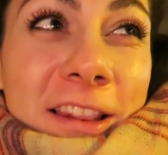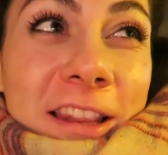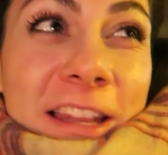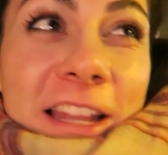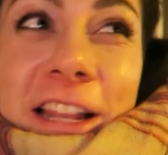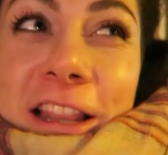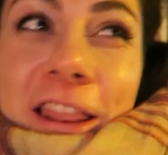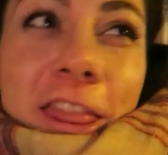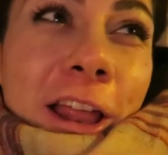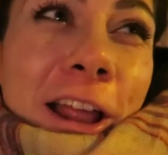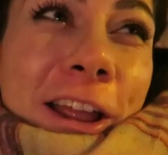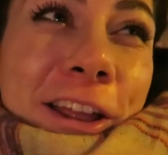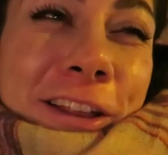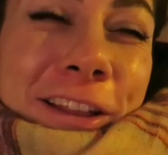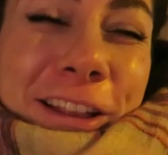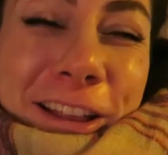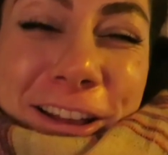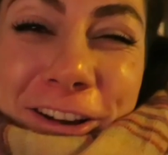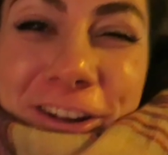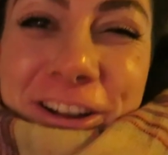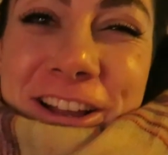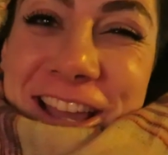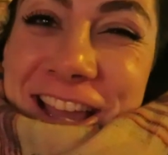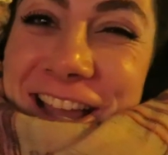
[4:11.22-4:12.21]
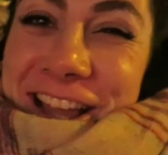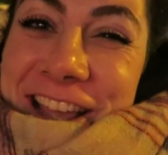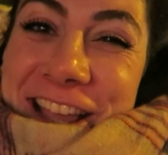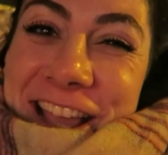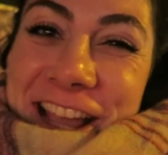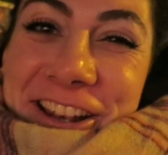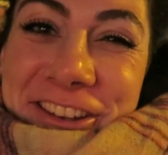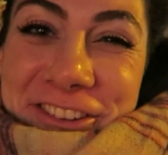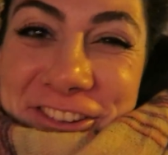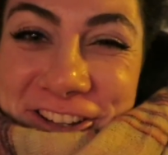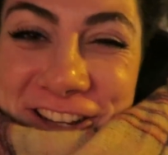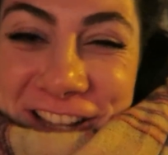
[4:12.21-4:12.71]
okay, I
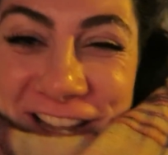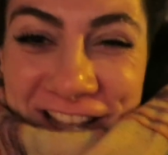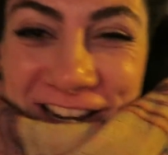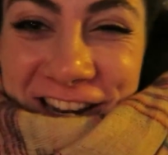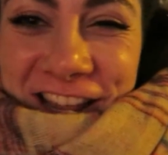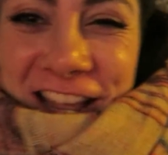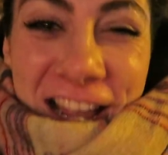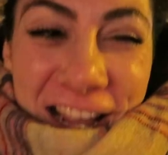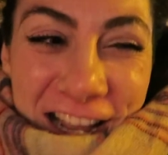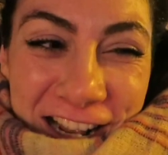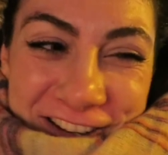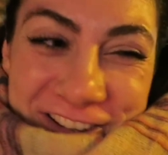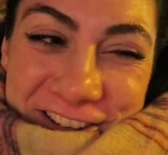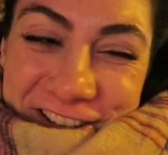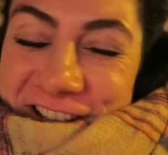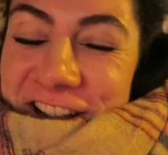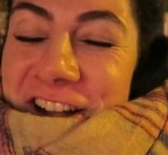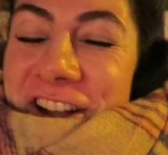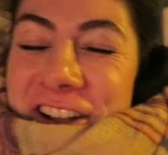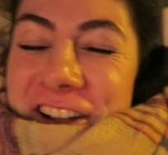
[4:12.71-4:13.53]
can't do it again. I just